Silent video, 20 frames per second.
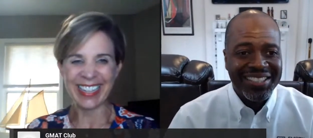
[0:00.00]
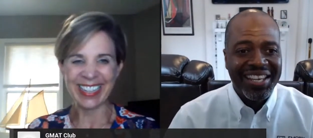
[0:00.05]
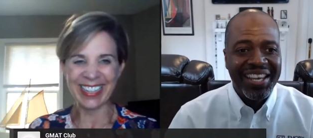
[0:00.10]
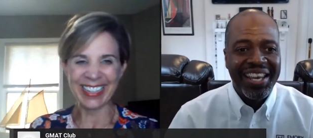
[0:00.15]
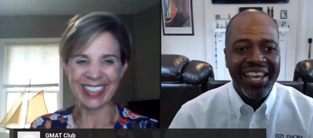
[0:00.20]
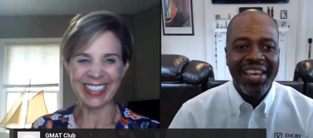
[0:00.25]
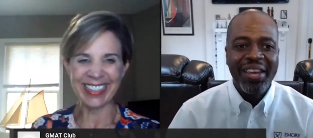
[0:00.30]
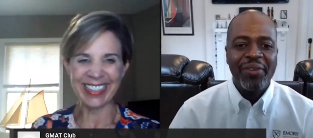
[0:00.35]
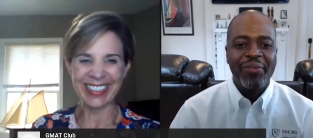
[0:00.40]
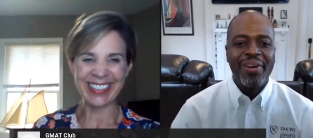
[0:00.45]
Speaker 1: to
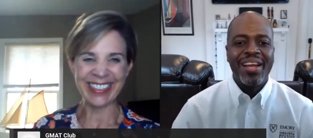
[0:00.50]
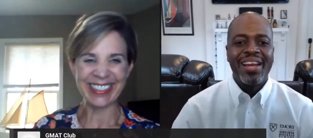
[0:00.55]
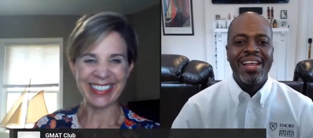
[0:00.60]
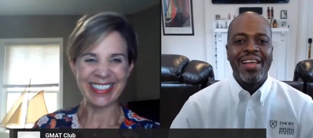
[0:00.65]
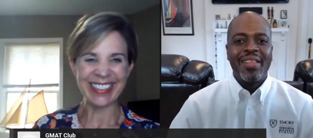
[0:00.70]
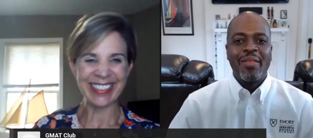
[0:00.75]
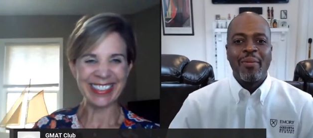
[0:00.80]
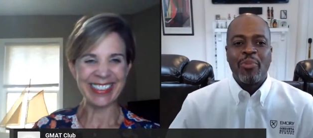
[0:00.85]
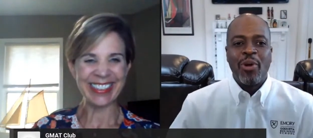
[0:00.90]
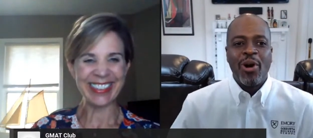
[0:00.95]
just hit
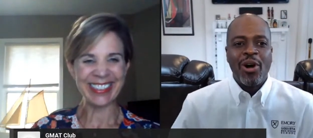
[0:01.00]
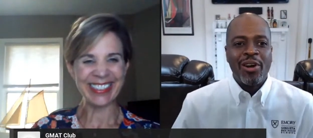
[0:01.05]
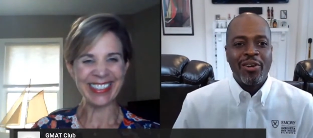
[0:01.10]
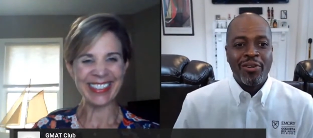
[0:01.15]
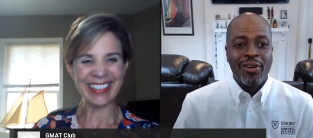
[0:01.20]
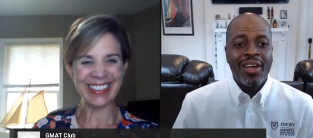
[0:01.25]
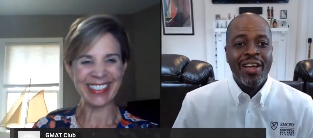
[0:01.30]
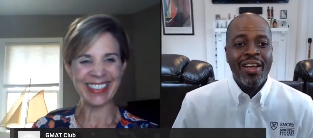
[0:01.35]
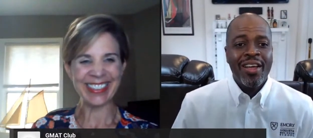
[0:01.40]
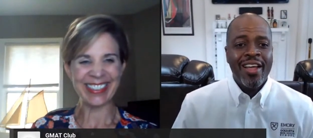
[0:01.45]
right out of the
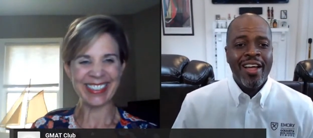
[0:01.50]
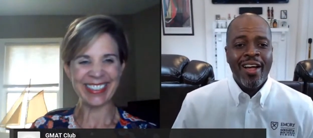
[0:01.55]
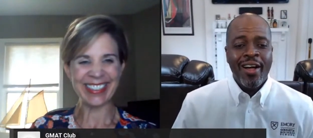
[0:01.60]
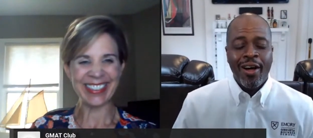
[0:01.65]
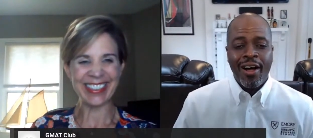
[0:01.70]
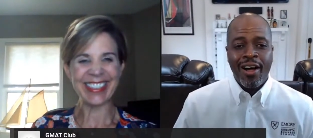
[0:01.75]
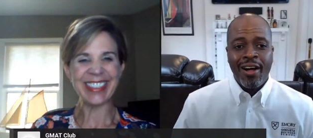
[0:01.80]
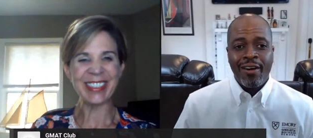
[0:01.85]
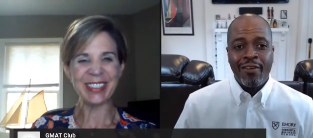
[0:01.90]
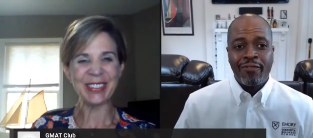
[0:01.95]
park
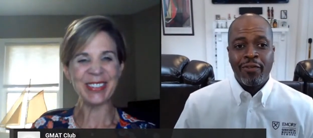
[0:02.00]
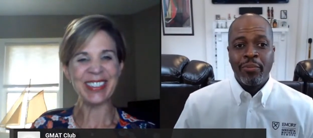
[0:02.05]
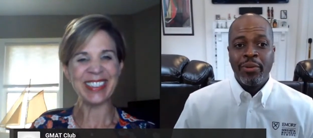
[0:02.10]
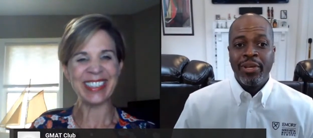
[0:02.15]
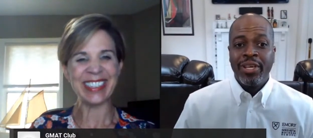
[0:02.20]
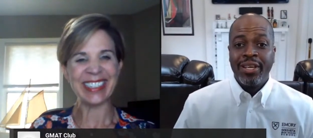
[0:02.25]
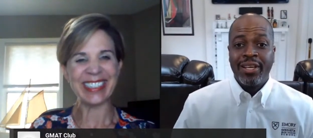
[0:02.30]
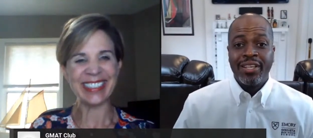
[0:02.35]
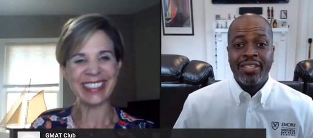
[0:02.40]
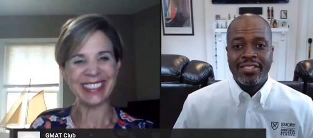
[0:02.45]
uh,
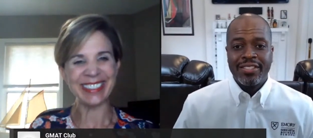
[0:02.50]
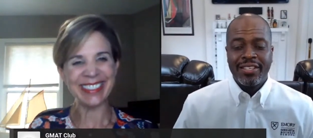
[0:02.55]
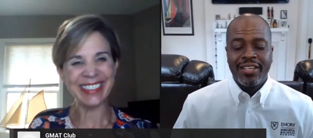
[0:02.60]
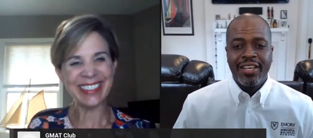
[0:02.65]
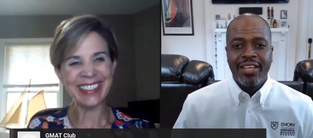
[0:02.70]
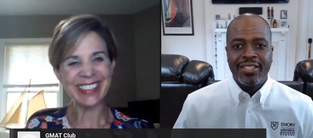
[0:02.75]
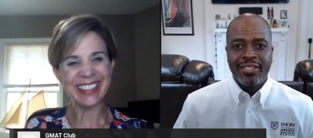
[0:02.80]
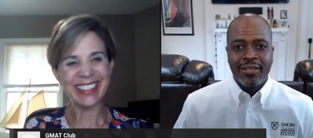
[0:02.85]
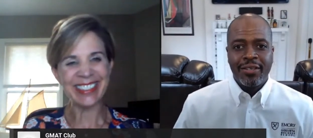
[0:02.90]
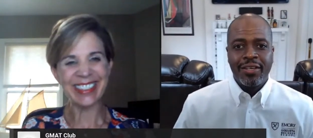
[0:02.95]
for me
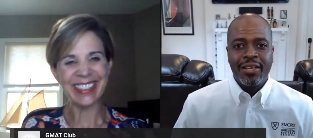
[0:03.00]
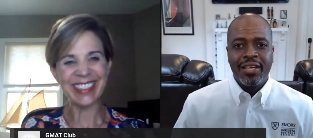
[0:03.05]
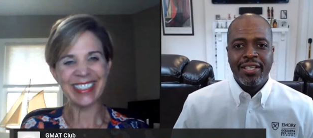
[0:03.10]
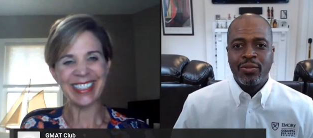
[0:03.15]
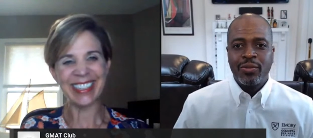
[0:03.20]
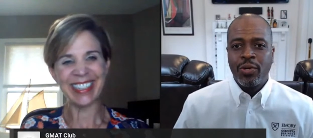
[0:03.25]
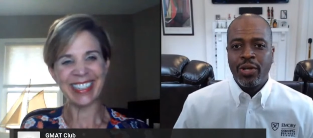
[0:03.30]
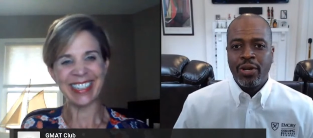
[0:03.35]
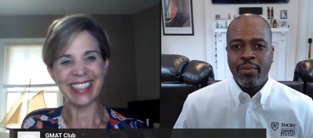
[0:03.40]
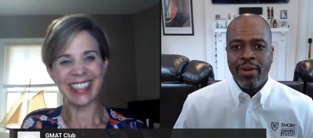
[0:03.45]
because it's a
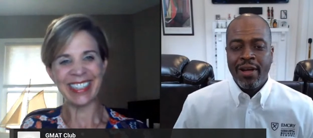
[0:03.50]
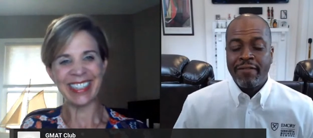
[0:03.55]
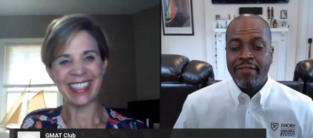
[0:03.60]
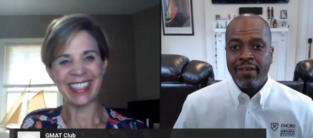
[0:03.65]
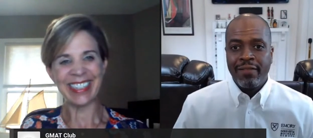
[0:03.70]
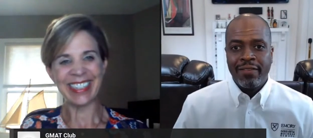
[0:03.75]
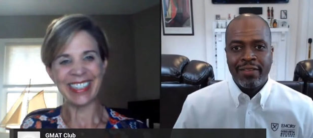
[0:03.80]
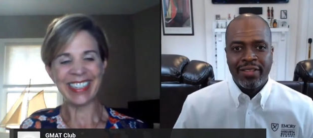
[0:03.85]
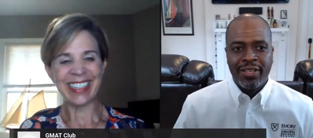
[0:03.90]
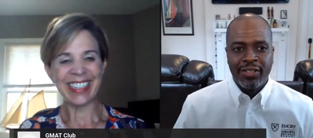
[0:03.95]
it's one of
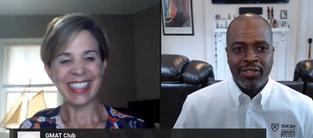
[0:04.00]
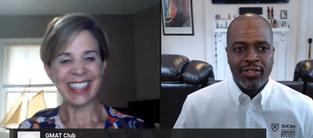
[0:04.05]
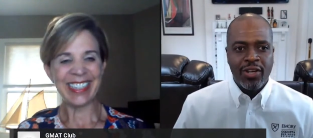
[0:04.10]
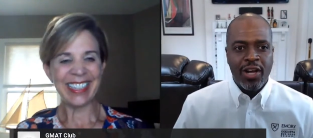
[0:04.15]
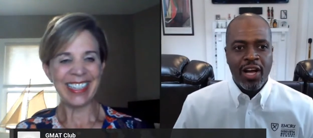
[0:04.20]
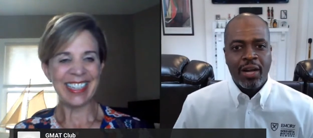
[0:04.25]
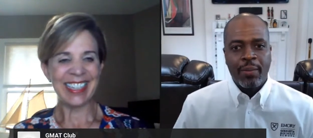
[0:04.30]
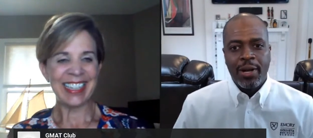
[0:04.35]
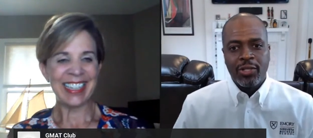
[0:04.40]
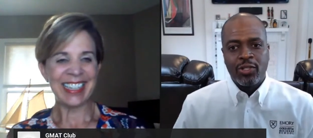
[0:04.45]
my favorite things
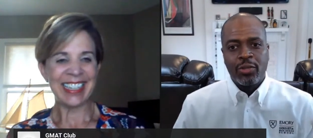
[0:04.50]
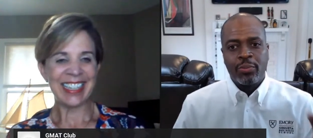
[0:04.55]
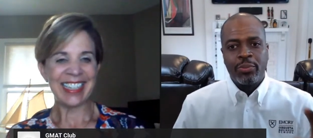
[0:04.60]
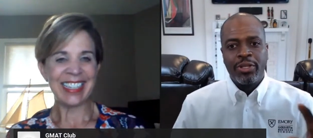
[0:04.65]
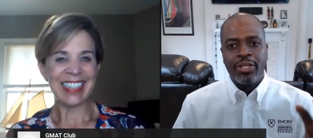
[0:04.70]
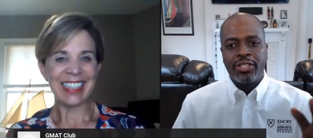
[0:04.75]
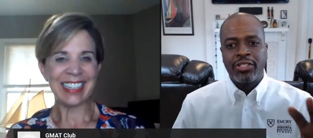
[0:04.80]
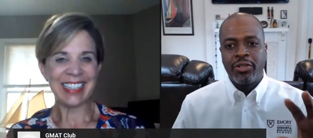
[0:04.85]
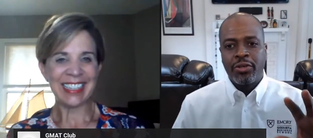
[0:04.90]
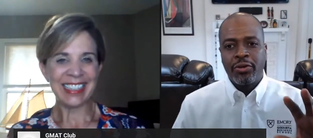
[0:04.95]
to talk about. So
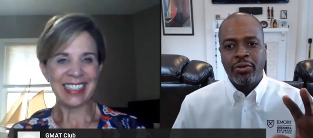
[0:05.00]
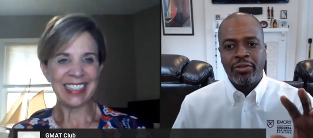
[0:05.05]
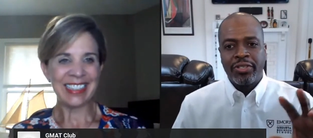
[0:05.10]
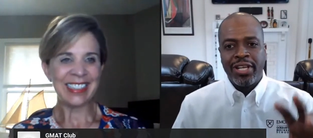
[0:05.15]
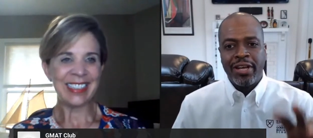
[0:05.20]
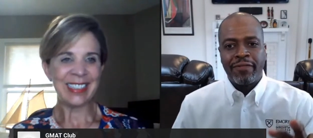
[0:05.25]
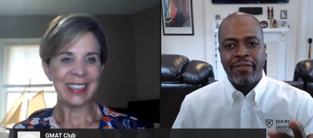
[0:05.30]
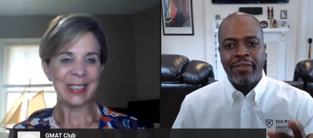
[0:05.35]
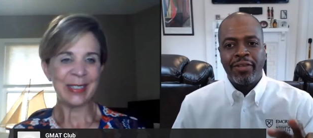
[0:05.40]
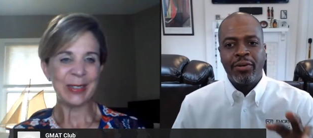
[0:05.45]
Melissa,
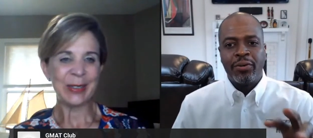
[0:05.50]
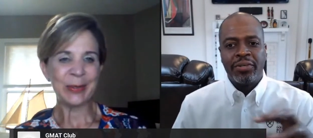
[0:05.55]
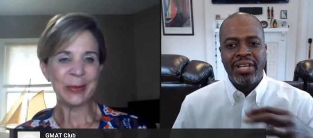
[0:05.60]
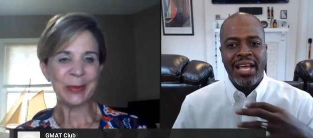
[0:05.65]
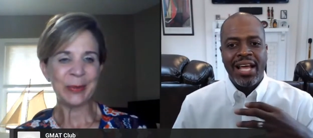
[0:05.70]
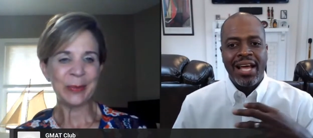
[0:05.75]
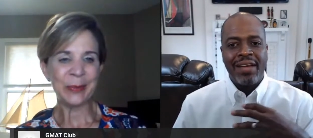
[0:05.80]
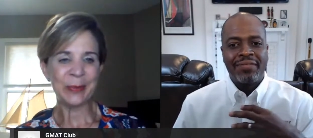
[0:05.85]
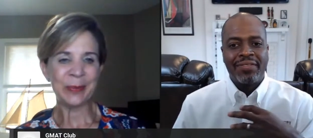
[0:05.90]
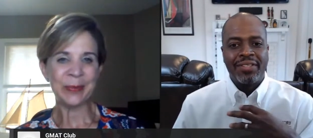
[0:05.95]
you're definitely
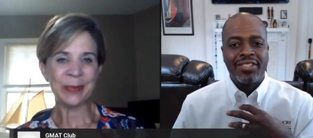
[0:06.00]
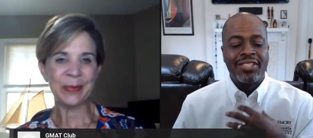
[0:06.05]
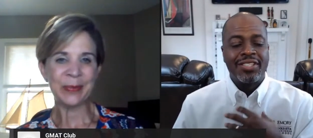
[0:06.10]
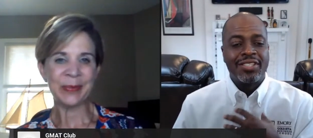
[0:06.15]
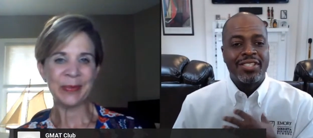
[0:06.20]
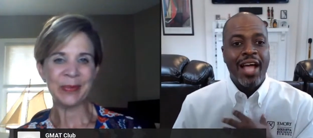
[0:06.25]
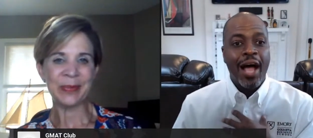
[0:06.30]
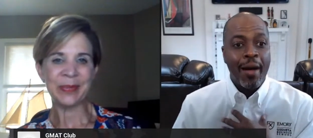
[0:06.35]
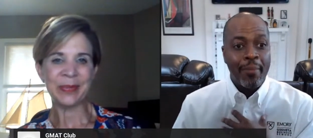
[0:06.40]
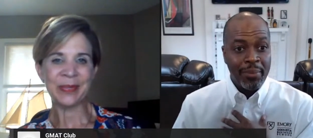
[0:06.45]
going to have to
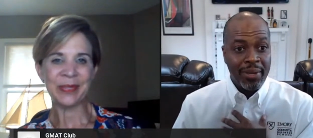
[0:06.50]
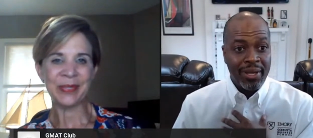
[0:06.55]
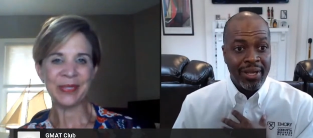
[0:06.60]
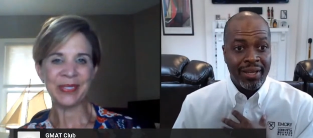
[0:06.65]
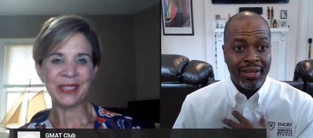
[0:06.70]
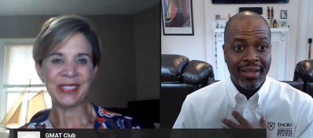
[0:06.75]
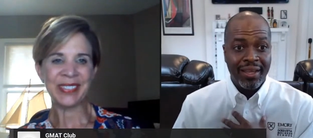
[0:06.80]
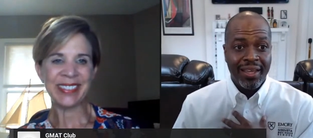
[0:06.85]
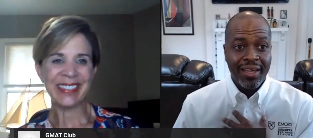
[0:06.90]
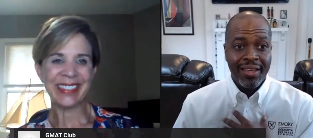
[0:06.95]
stop
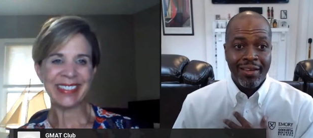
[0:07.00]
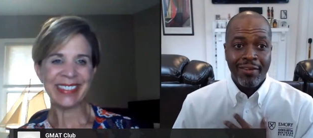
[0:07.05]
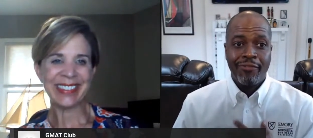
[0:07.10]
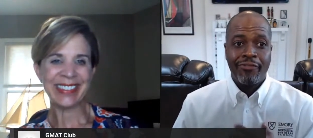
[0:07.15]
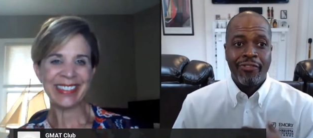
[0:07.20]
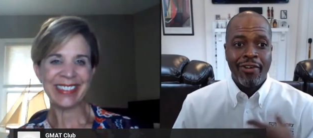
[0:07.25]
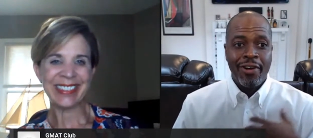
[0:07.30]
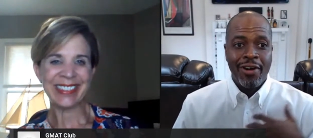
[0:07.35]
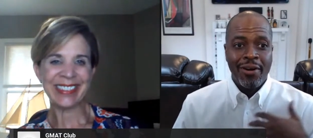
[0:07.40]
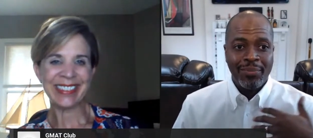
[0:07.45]
me
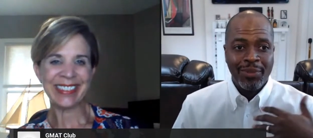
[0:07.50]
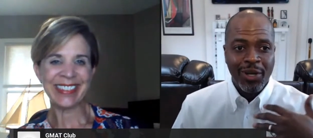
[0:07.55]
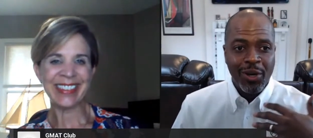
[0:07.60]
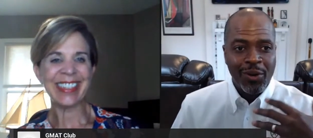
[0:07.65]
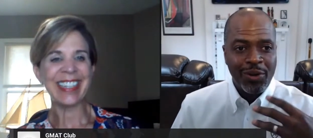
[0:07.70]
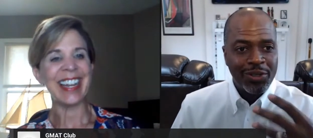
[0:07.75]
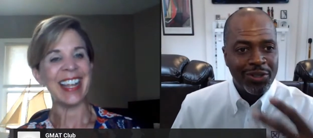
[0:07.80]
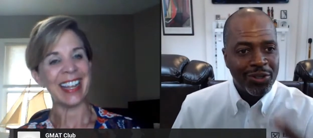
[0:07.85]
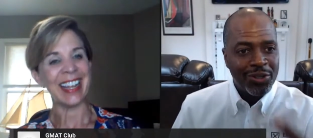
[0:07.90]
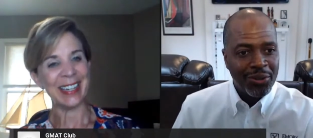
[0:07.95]
from
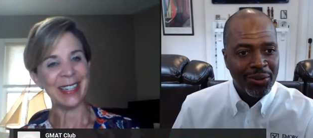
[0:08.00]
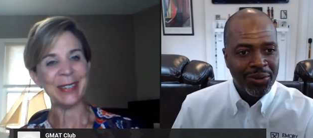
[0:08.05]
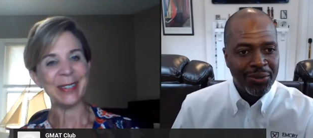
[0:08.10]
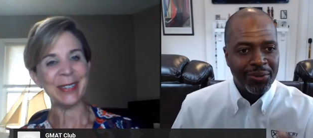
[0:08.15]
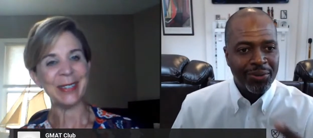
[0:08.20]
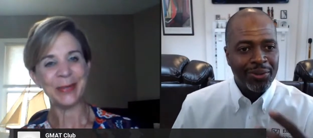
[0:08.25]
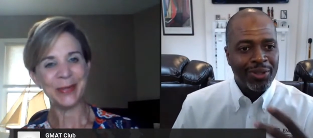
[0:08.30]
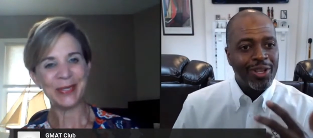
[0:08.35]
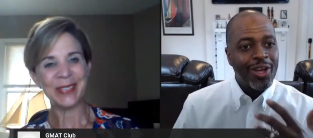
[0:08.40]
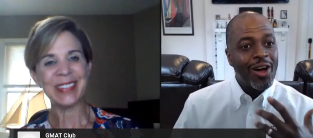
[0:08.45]
going
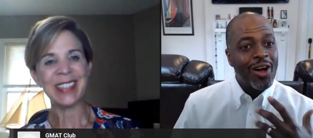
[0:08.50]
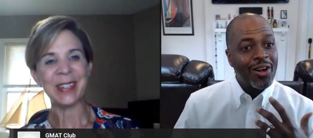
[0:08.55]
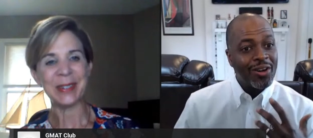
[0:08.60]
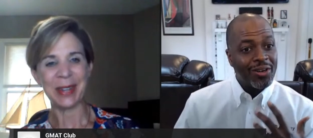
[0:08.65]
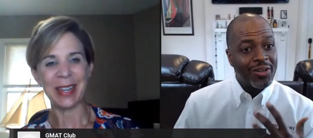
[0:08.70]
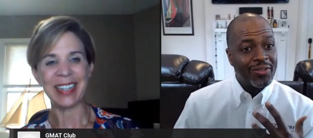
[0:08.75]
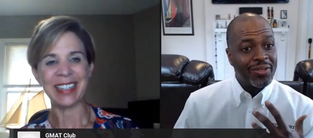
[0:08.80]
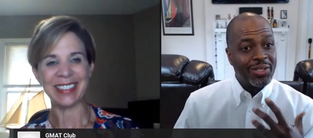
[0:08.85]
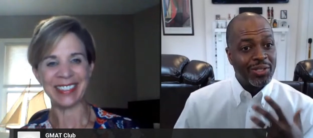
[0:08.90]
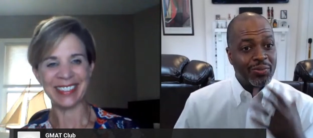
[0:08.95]
too
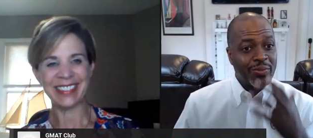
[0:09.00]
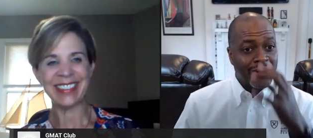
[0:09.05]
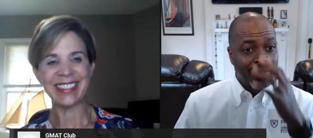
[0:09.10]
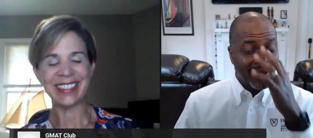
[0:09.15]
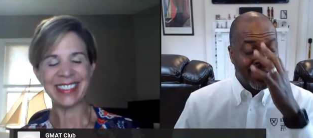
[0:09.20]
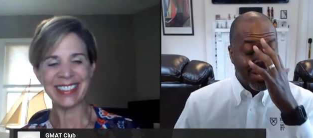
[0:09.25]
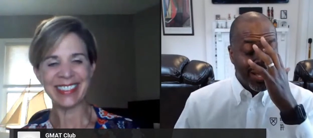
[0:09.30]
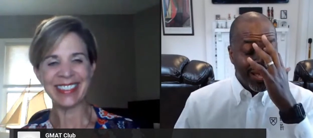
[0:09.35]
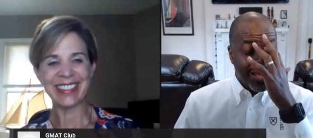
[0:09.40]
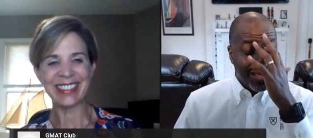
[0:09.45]
long on this
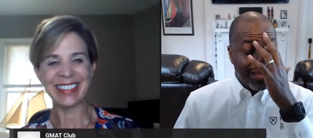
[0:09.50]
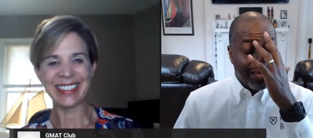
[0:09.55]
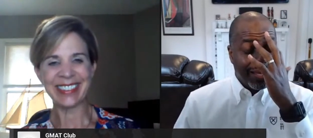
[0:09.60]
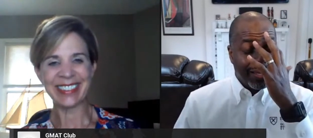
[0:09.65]
one.